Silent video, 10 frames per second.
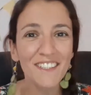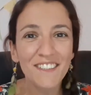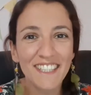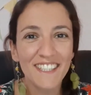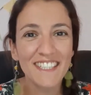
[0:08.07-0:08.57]

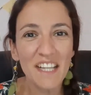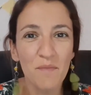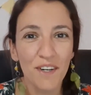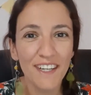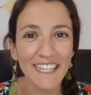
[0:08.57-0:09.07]
girls and
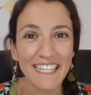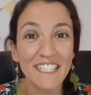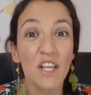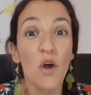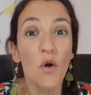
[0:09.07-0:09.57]

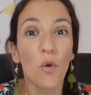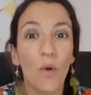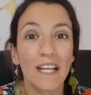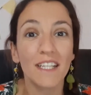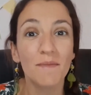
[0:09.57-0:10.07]
boys!
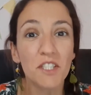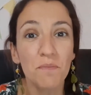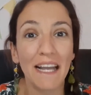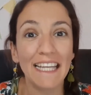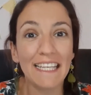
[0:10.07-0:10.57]
Welcome to
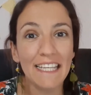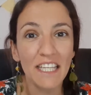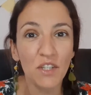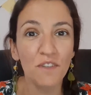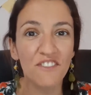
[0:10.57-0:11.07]
my
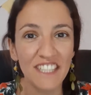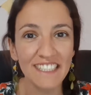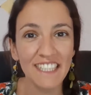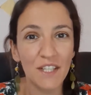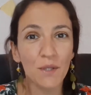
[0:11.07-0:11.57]
new
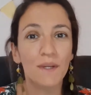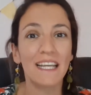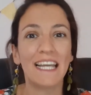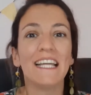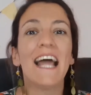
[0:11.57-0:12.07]
video
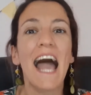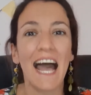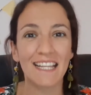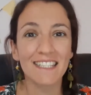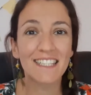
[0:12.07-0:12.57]
in
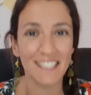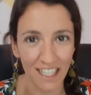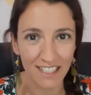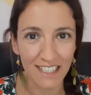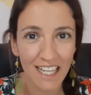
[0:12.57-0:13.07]

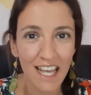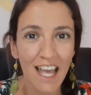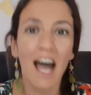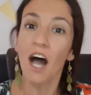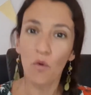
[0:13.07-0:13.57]
hands-on.
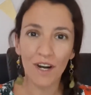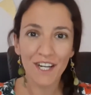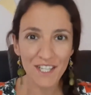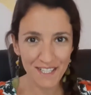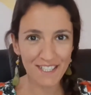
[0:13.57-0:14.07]
How are
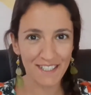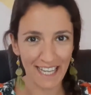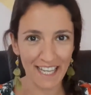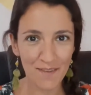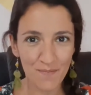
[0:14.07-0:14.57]
you
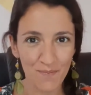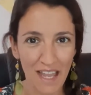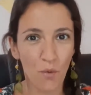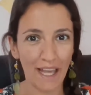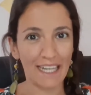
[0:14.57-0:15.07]
today?
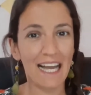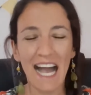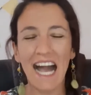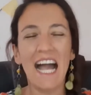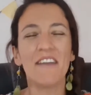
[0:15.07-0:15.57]
Well,
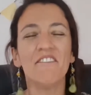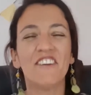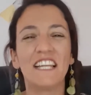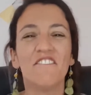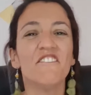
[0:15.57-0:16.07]
I'm
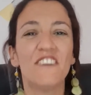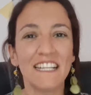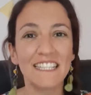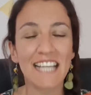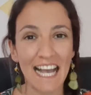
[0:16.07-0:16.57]
feeling
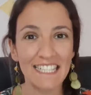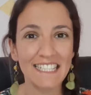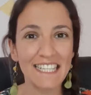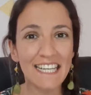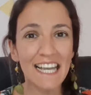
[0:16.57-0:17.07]

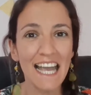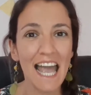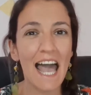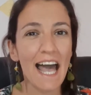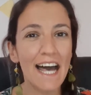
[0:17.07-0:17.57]
fantastic,
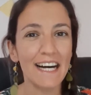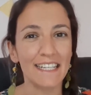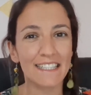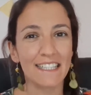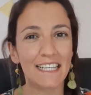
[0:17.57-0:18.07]

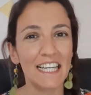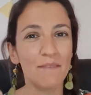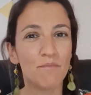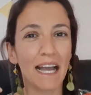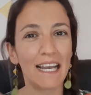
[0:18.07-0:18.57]
and
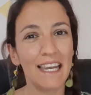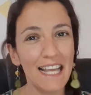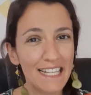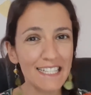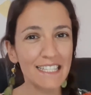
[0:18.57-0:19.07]
in my
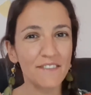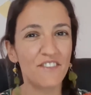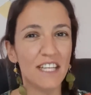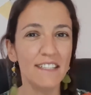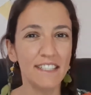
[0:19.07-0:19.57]
last
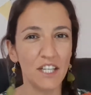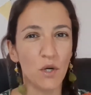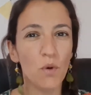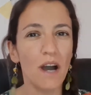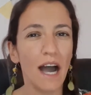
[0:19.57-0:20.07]

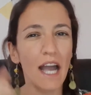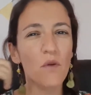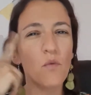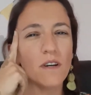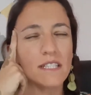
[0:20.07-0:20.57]
video I
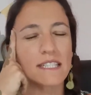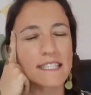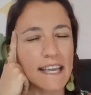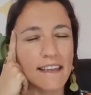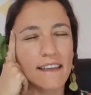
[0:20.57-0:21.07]
was
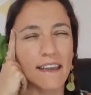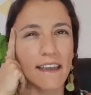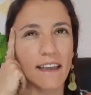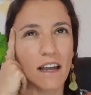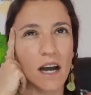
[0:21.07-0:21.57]

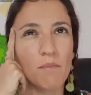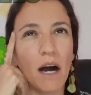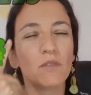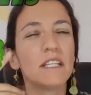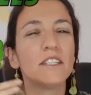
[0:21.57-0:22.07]
thinking
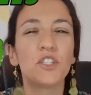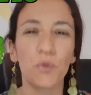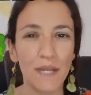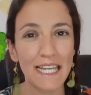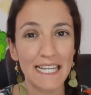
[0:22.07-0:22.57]
about the
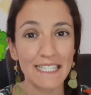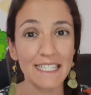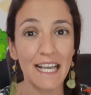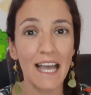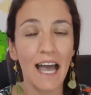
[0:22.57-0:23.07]

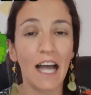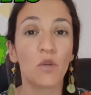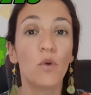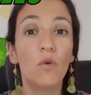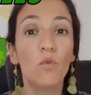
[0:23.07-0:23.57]
trees and
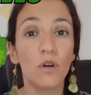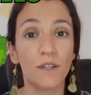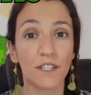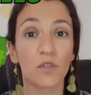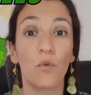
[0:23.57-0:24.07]
we
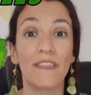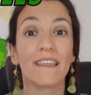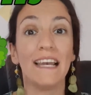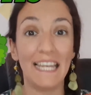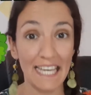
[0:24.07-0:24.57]
worked with
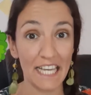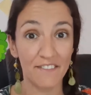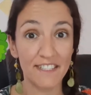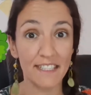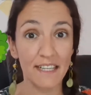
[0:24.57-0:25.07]

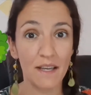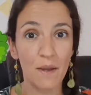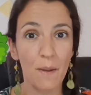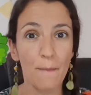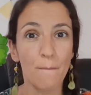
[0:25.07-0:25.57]
leaves.
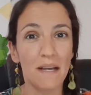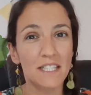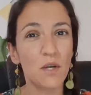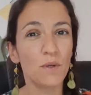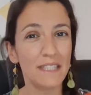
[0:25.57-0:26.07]

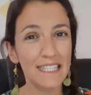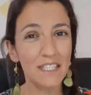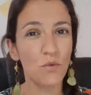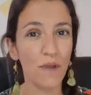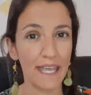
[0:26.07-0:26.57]
So
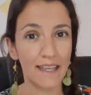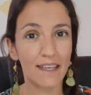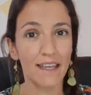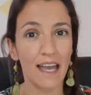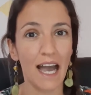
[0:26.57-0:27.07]
this
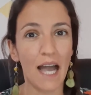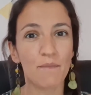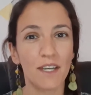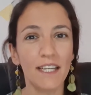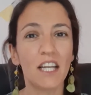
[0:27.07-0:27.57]
week
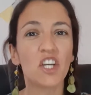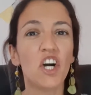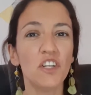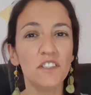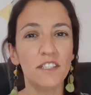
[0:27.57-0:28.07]
I'm gonna
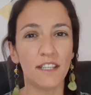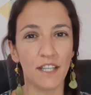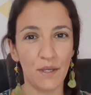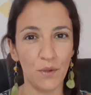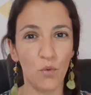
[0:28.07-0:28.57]

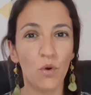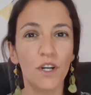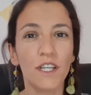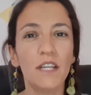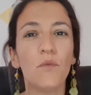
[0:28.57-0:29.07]
continue
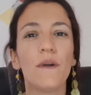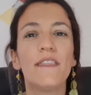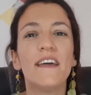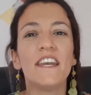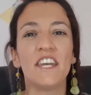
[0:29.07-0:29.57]
working
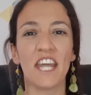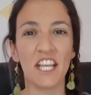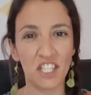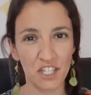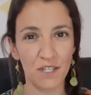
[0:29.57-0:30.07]
with the
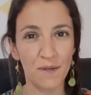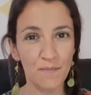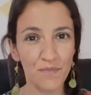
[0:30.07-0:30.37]
nature.